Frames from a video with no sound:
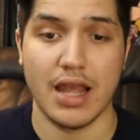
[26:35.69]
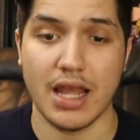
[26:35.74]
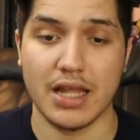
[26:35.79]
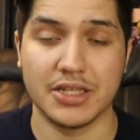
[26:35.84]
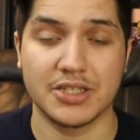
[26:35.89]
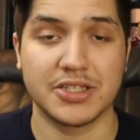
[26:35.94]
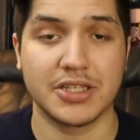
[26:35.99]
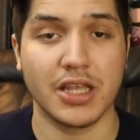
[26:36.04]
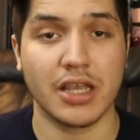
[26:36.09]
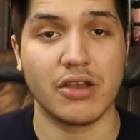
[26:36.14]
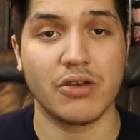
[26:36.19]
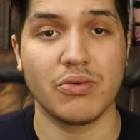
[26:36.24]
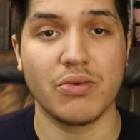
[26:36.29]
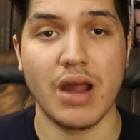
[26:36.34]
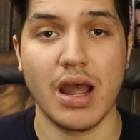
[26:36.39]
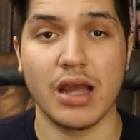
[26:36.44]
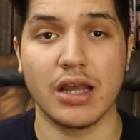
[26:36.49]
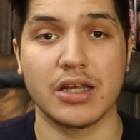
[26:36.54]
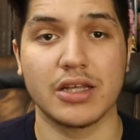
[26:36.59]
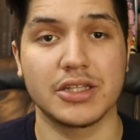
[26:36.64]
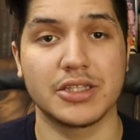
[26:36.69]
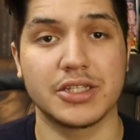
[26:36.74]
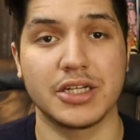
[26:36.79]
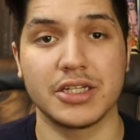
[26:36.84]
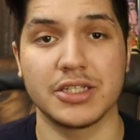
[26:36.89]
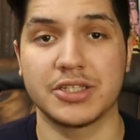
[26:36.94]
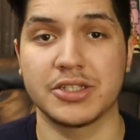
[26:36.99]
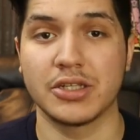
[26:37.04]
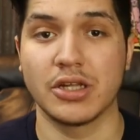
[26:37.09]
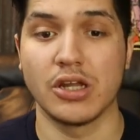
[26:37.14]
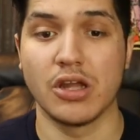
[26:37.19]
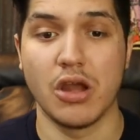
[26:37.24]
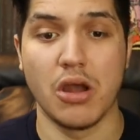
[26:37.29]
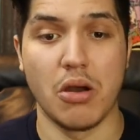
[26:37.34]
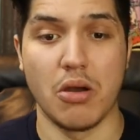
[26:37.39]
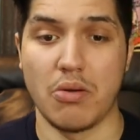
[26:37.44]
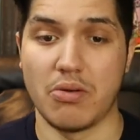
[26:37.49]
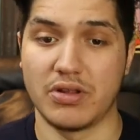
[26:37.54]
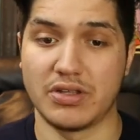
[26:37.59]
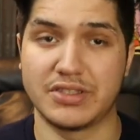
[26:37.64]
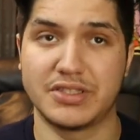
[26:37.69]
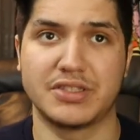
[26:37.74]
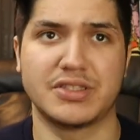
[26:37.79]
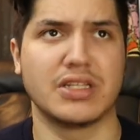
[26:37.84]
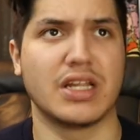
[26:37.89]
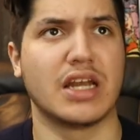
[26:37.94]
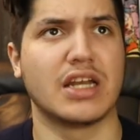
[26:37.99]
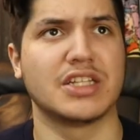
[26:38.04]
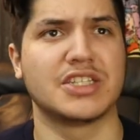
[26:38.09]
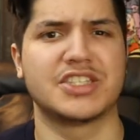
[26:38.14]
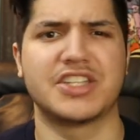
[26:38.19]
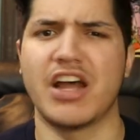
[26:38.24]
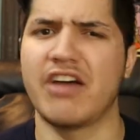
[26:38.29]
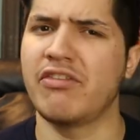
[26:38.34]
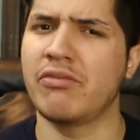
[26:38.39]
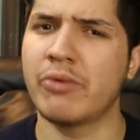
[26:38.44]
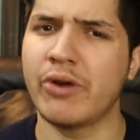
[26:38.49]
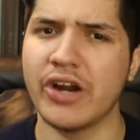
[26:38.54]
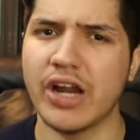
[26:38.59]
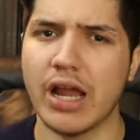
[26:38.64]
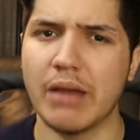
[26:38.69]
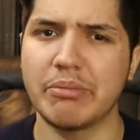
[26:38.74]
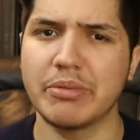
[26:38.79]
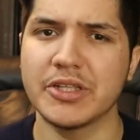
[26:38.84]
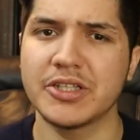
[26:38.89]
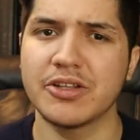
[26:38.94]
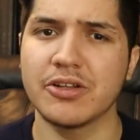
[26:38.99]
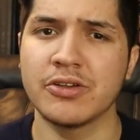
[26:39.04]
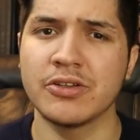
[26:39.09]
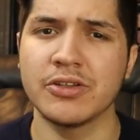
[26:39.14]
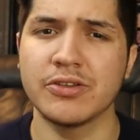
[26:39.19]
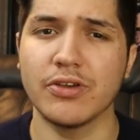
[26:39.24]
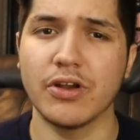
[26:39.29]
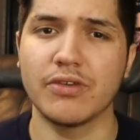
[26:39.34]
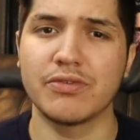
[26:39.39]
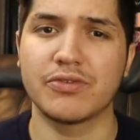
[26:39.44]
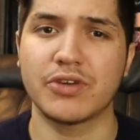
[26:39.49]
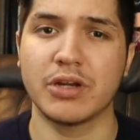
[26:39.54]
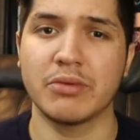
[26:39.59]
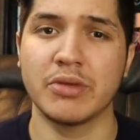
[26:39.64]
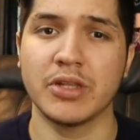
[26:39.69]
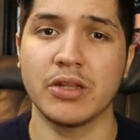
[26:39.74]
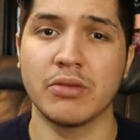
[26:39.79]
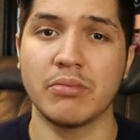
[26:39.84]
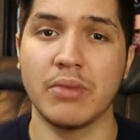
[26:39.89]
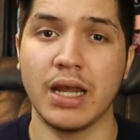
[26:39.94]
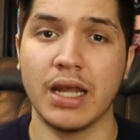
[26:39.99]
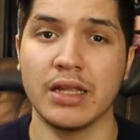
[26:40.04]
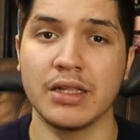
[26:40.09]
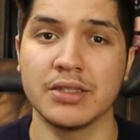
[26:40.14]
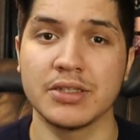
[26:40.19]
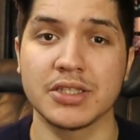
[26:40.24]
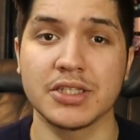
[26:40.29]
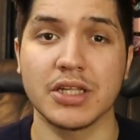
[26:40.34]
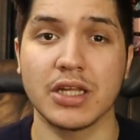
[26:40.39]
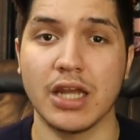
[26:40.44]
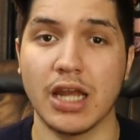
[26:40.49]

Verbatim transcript: and stick around because there's seven more episodes of Criminal Minds,